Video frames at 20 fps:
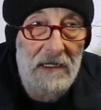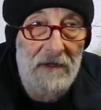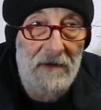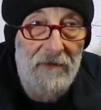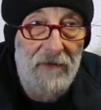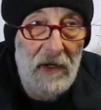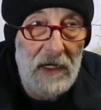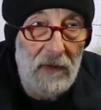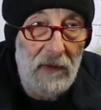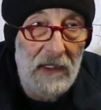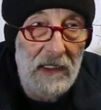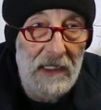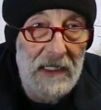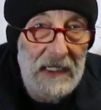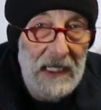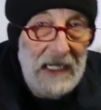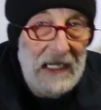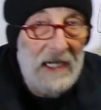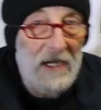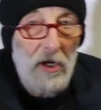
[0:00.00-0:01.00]
Frequently
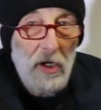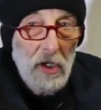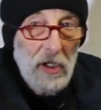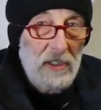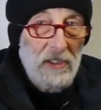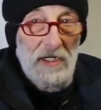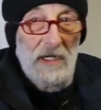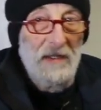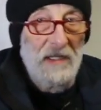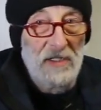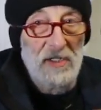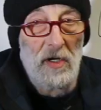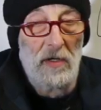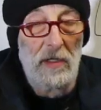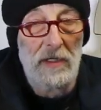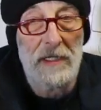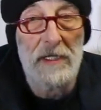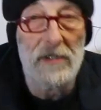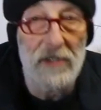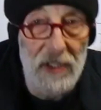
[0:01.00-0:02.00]
they get hooked on this
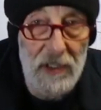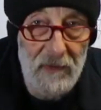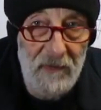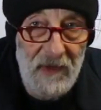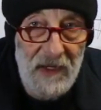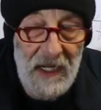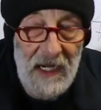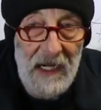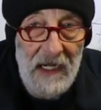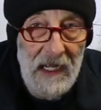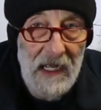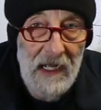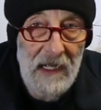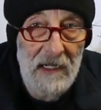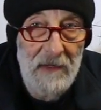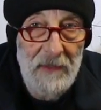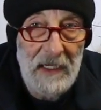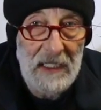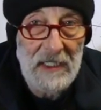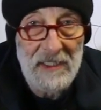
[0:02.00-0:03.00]
whole YouTube thing
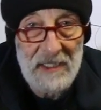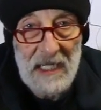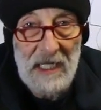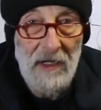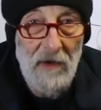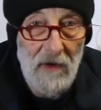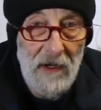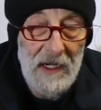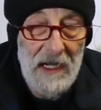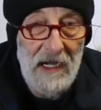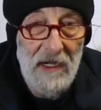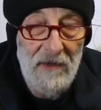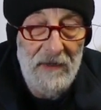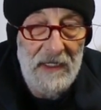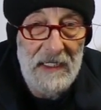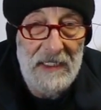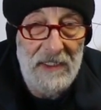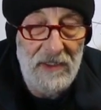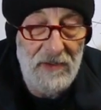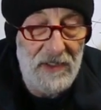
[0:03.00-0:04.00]
because they go on out
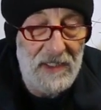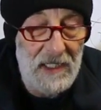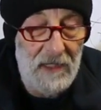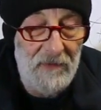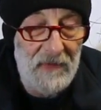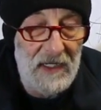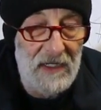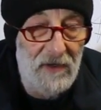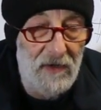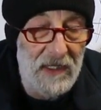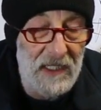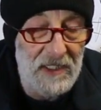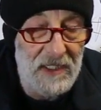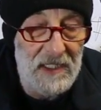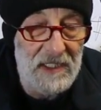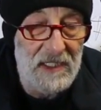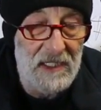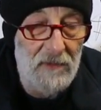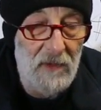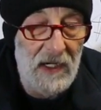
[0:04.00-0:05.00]
and they do something, or they
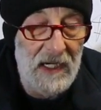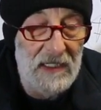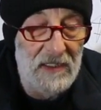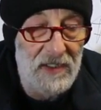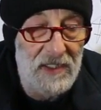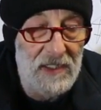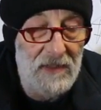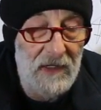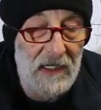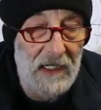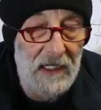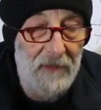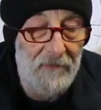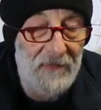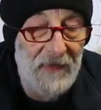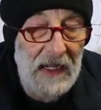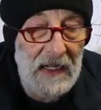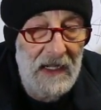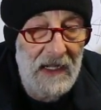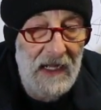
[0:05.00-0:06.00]
see someone else doing it,
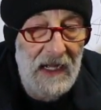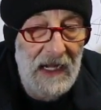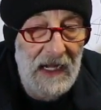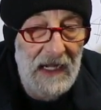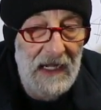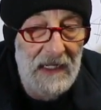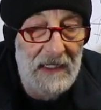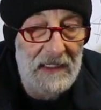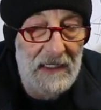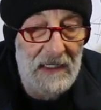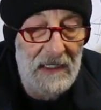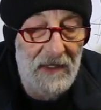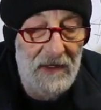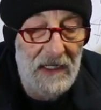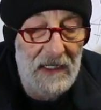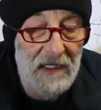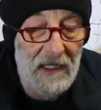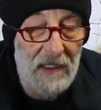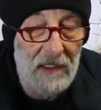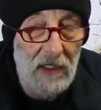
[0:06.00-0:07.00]
and
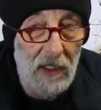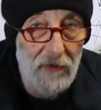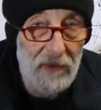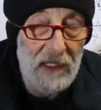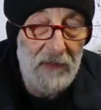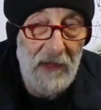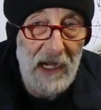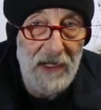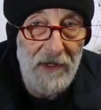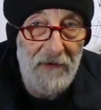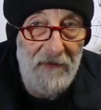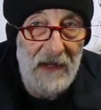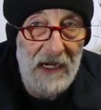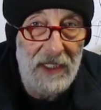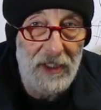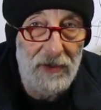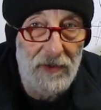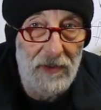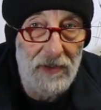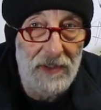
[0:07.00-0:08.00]
then the clothing
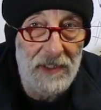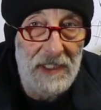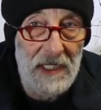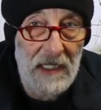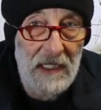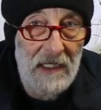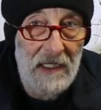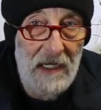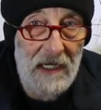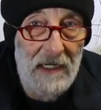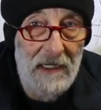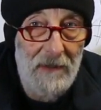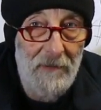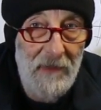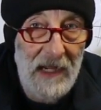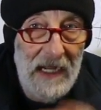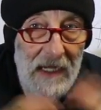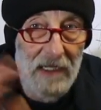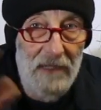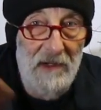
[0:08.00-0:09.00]
manufacturers
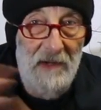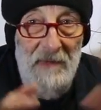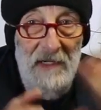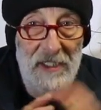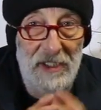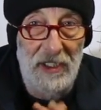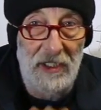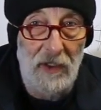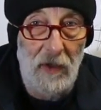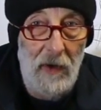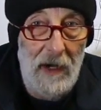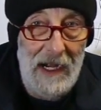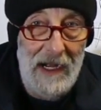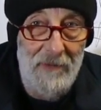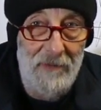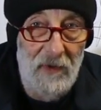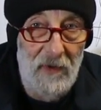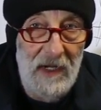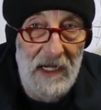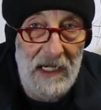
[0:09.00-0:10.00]
mail them a bunch of
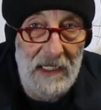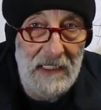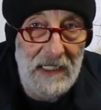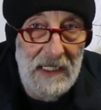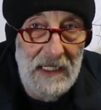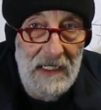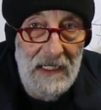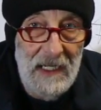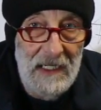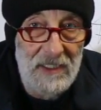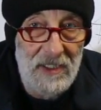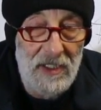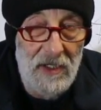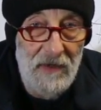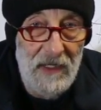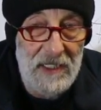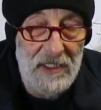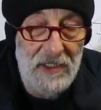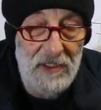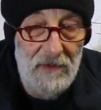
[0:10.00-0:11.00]
crap, right? And so
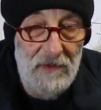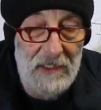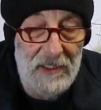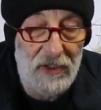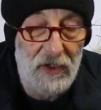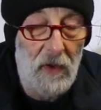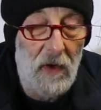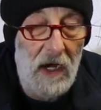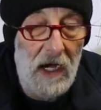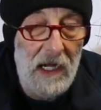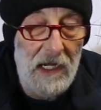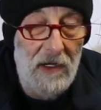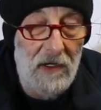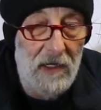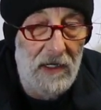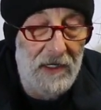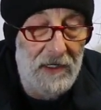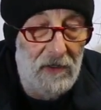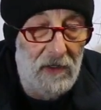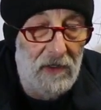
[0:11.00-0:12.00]
they do a
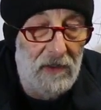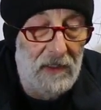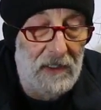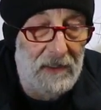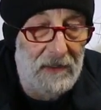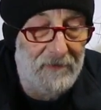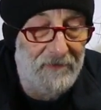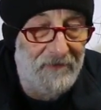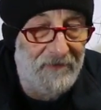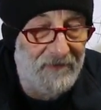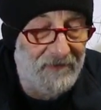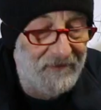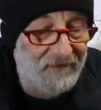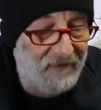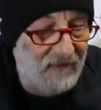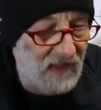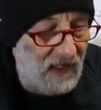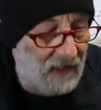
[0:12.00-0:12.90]
try-on, or